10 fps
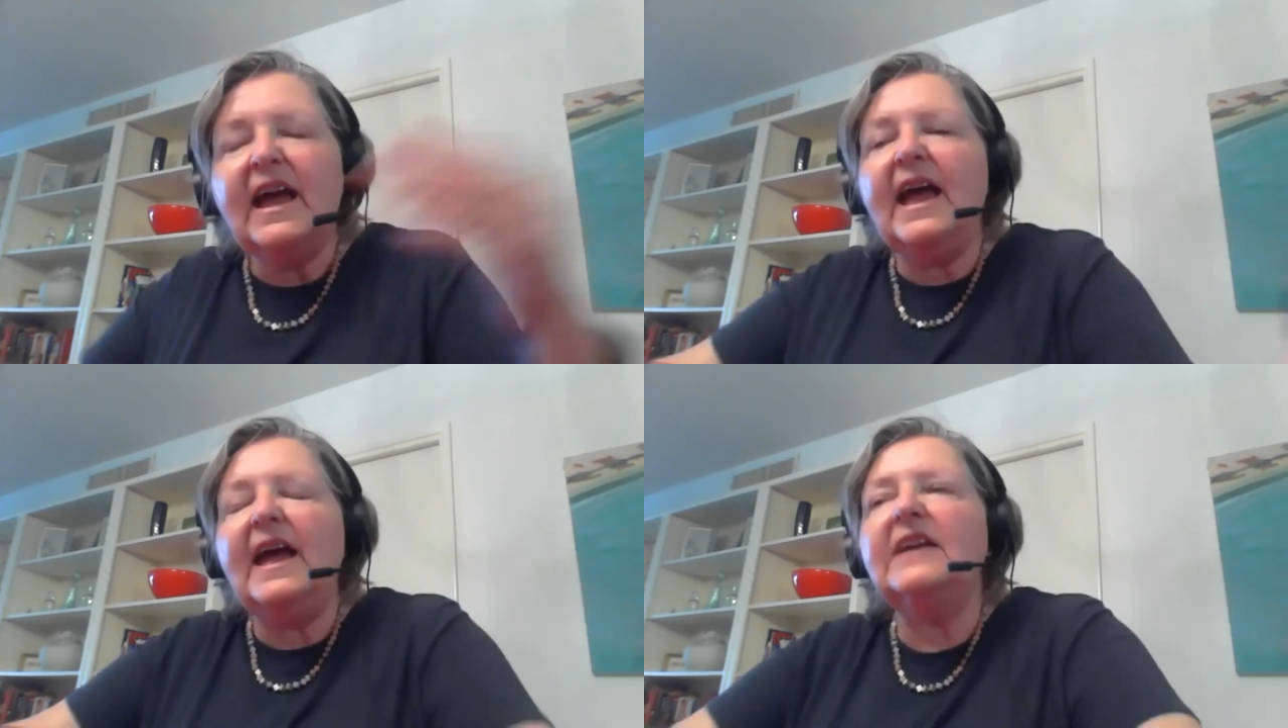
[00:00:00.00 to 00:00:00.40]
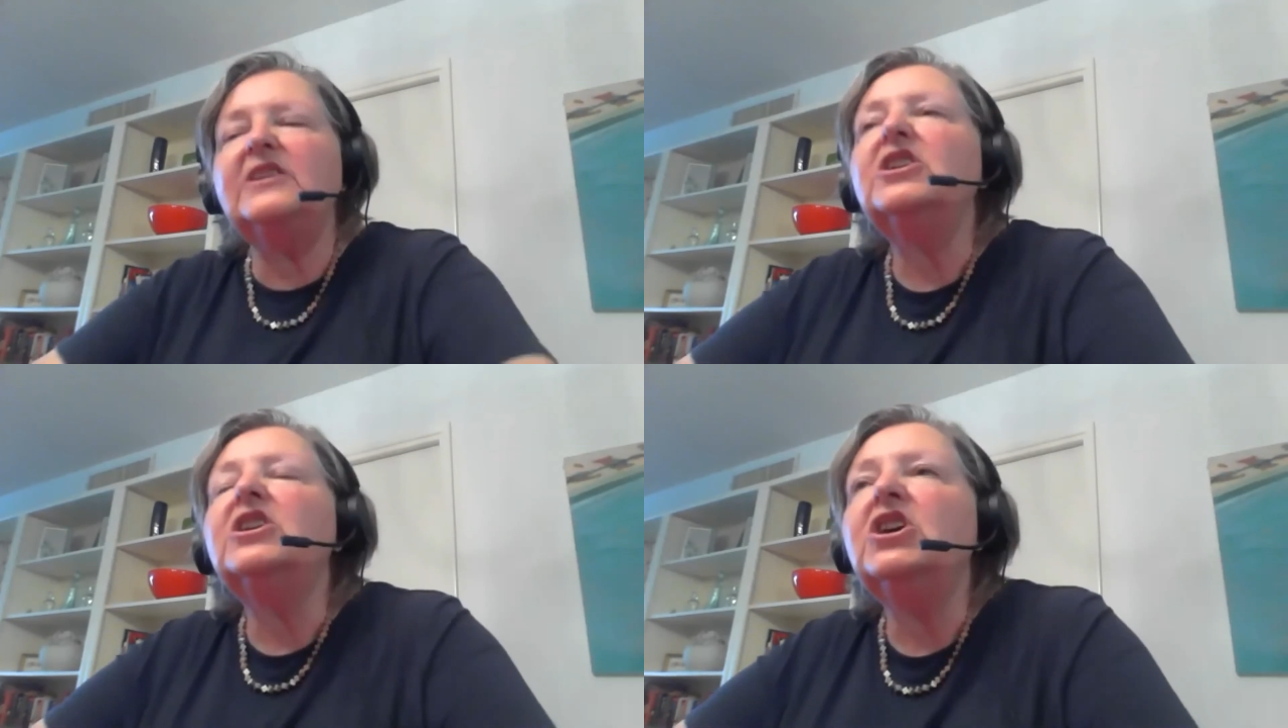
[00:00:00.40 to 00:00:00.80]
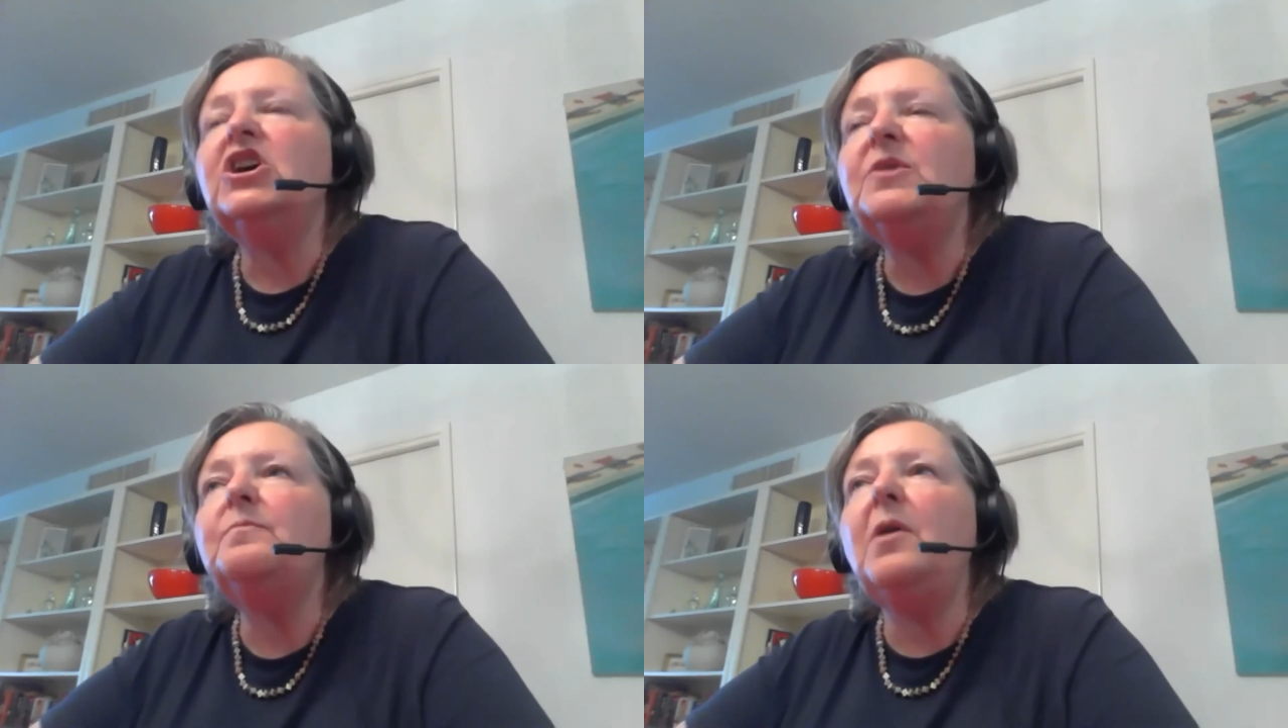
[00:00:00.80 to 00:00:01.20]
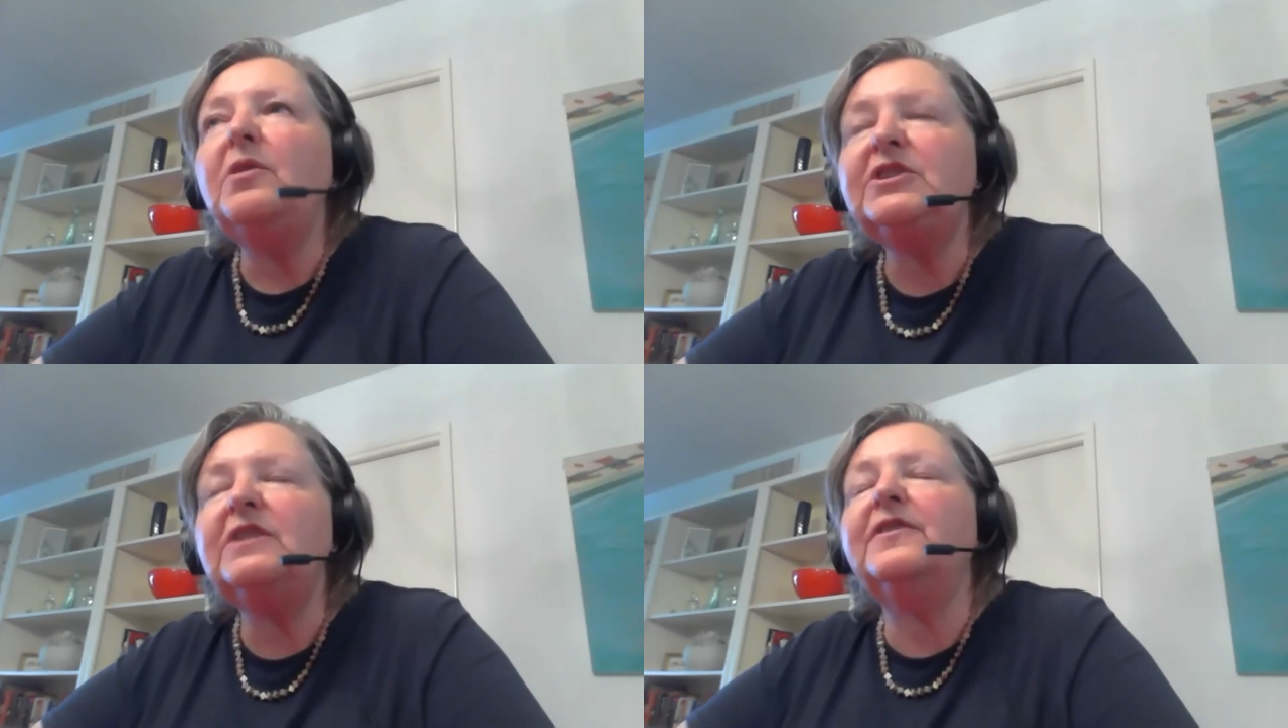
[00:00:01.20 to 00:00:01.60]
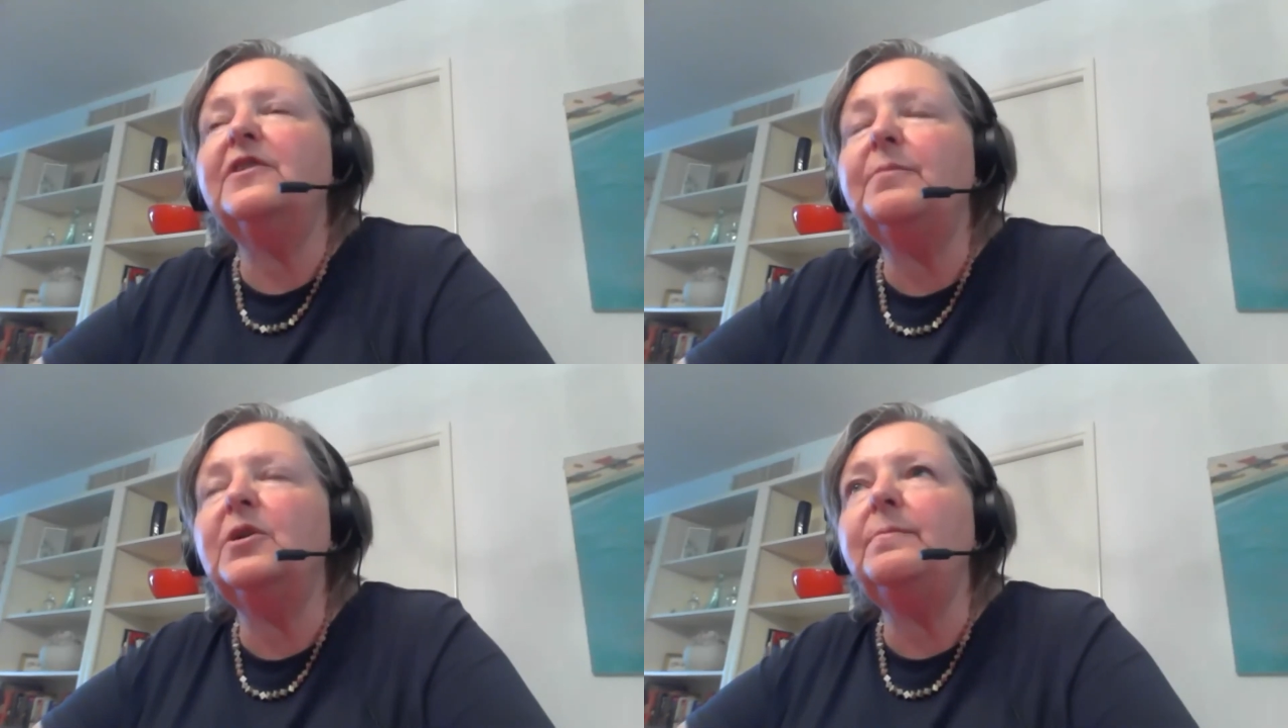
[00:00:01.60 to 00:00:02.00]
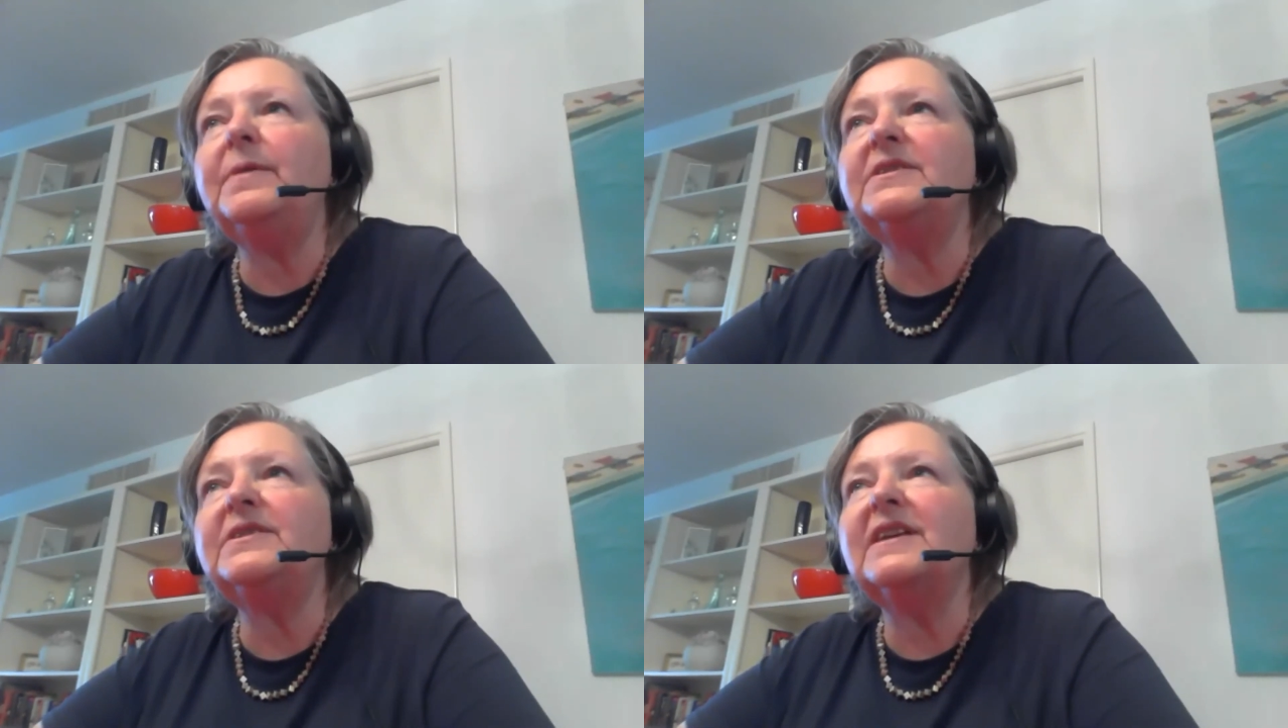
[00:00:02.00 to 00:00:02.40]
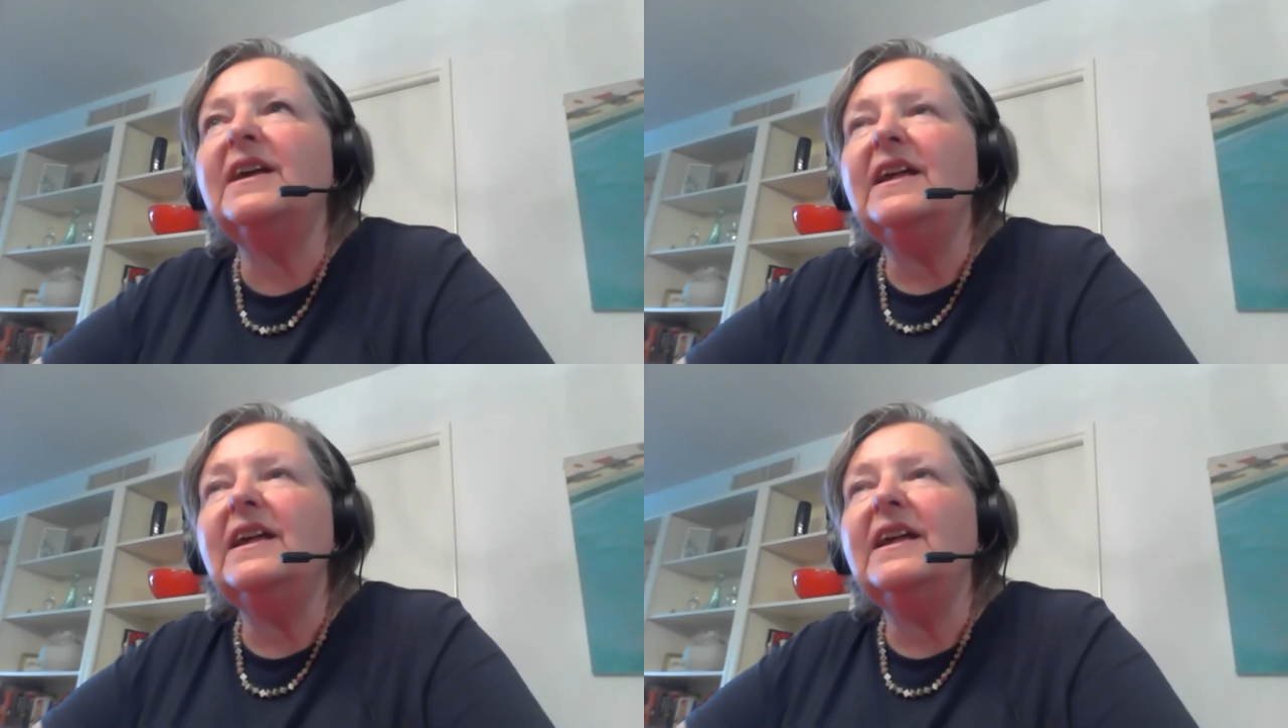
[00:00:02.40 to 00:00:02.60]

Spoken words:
And most of her purpose